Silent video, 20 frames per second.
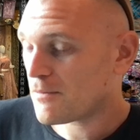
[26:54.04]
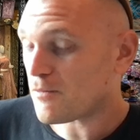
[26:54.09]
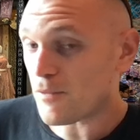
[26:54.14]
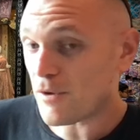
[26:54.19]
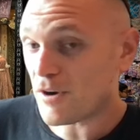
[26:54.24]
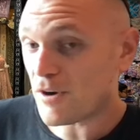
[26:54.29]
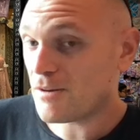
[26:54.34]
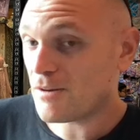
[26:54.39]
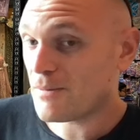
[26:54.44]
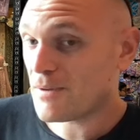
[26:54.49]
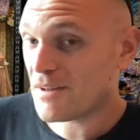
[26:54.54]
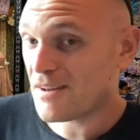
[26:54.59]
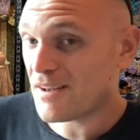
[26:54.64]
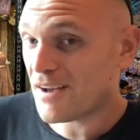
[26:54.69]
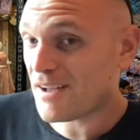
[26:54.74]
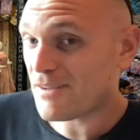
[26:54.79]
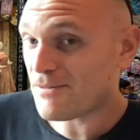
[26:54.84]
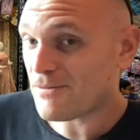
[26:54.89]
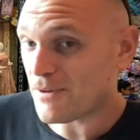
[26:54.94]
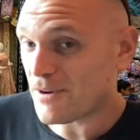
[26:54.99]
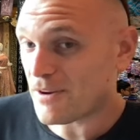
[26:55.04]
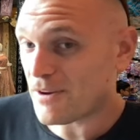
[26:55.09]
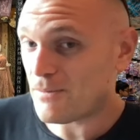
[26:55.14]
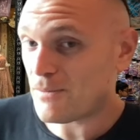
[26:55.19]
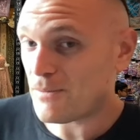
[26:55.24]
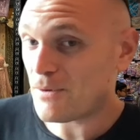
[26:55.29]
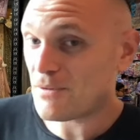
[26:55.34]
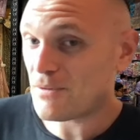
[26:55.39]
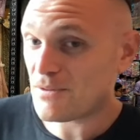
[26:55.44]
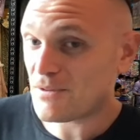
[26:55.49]
freedom and not
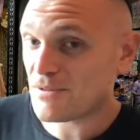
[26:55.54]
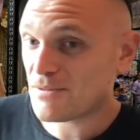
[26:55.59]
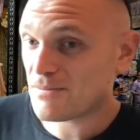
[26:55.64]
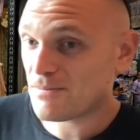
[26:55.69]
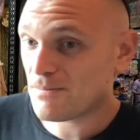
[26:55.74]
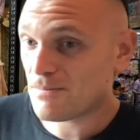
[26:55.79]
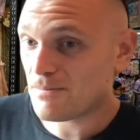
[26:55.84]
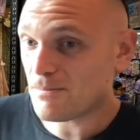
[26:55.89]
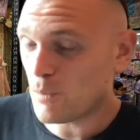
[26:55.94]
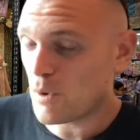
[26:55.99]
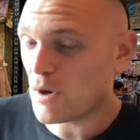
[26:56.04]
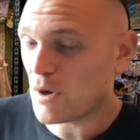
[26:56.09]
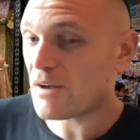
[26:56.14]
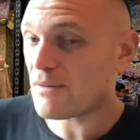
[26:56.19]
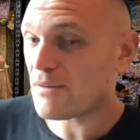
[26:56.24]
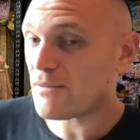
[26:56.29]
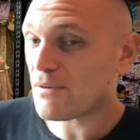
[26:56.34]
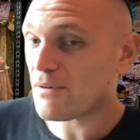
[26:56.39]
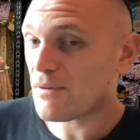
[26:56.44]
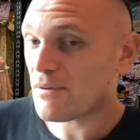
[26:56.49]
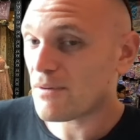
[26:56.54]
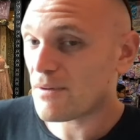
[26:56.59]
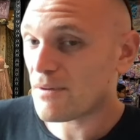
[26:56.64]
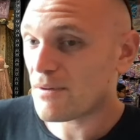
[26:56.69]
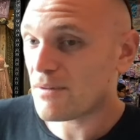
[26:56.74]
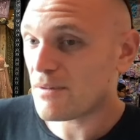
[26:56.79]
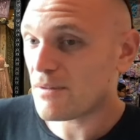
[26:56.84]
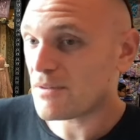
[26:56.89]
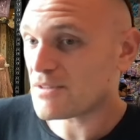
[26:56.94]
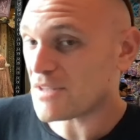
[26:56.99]
freedom or whatever,
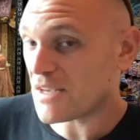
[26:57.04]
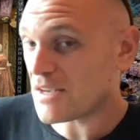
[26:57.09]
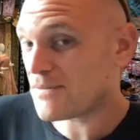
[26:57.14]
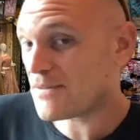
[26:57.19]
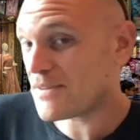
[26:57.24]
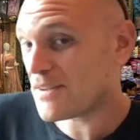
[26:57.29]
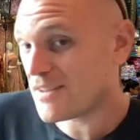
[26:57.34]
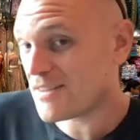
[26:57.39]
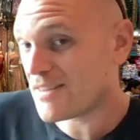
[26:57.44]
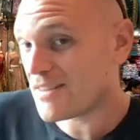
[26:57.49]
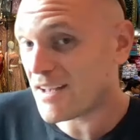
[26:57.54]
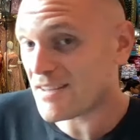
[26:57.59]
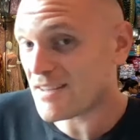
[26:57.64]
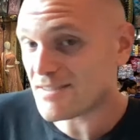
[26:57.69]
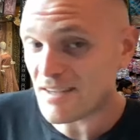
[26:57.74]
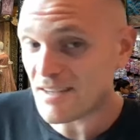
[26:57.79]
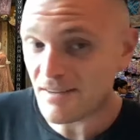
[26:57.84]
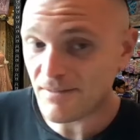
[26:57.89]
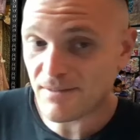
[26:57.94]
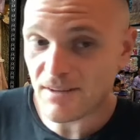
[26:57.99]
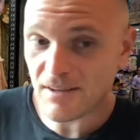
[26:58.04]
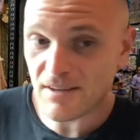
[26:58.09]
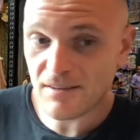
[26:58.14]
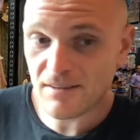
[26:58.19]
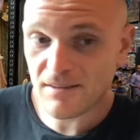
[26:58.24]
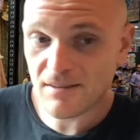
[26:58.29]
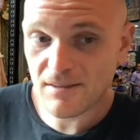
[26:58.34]
safety and not safety,